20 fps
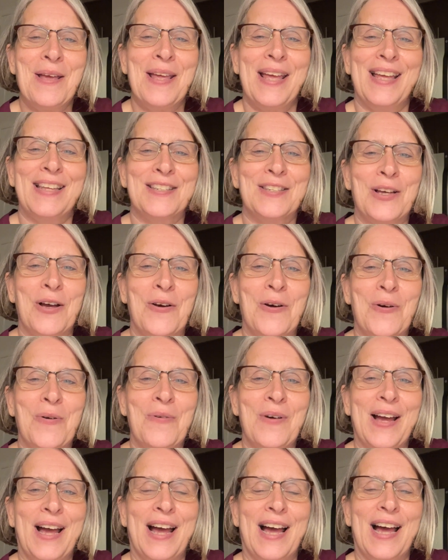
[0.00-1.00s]

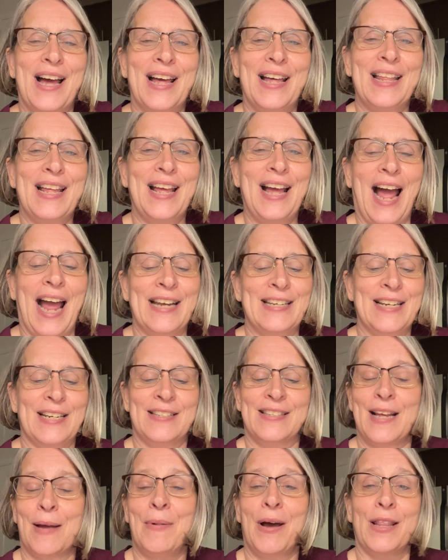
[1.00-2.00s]
So I
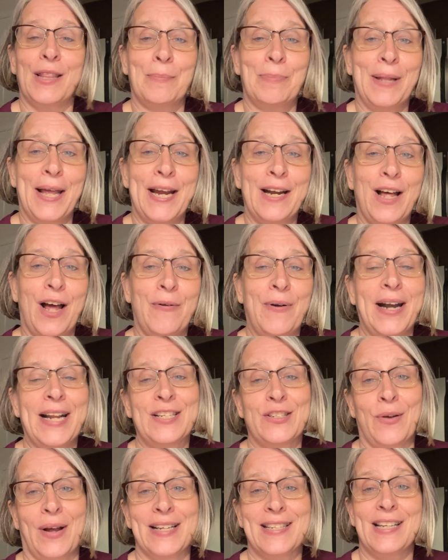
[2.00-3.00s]
did some on the plane already,
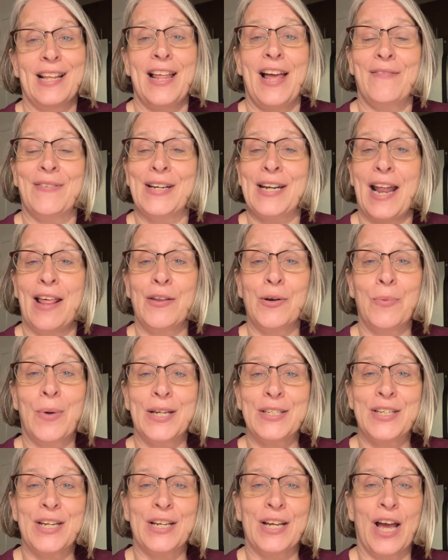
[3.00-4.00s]
so I still have another
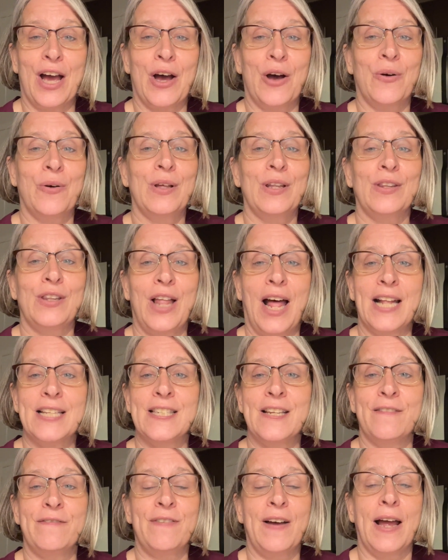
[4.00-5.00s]
one to go.
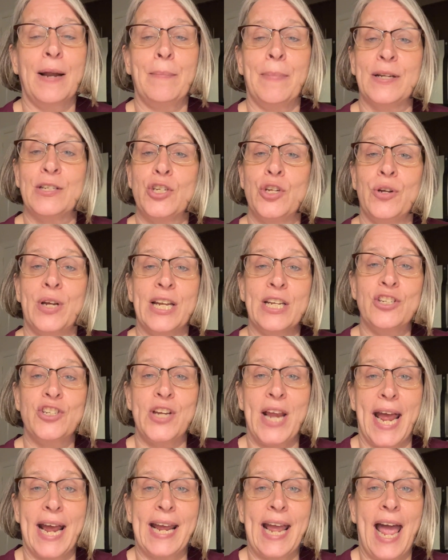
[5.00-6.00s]
Lots of fun, but you can
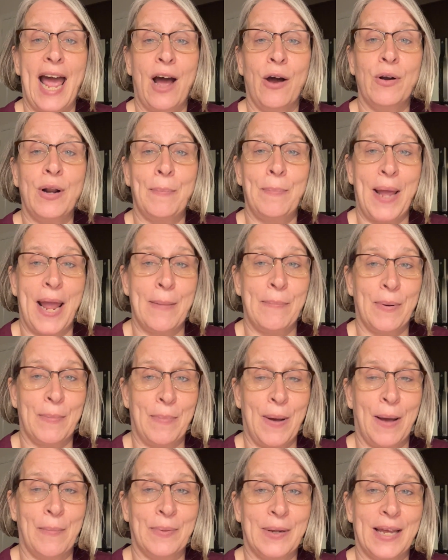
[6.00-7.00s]
check out a paper
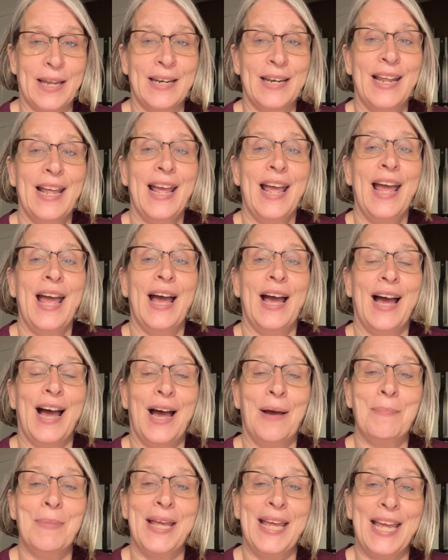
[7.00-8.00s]
pumpkin
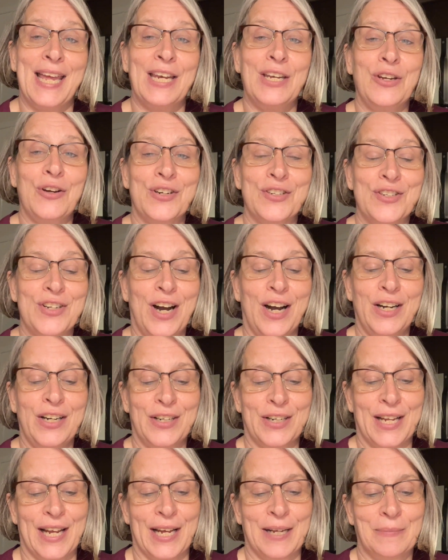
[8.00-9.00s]
in your
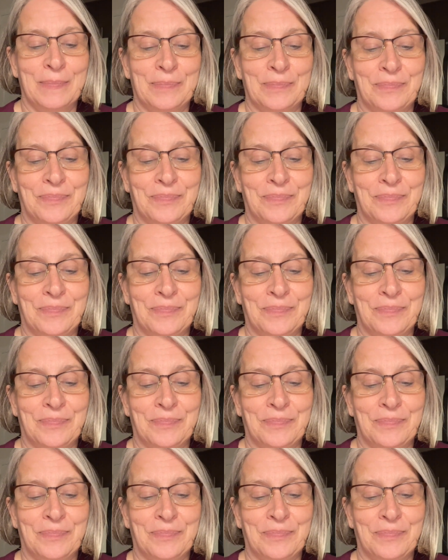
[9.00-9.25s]
starter kit.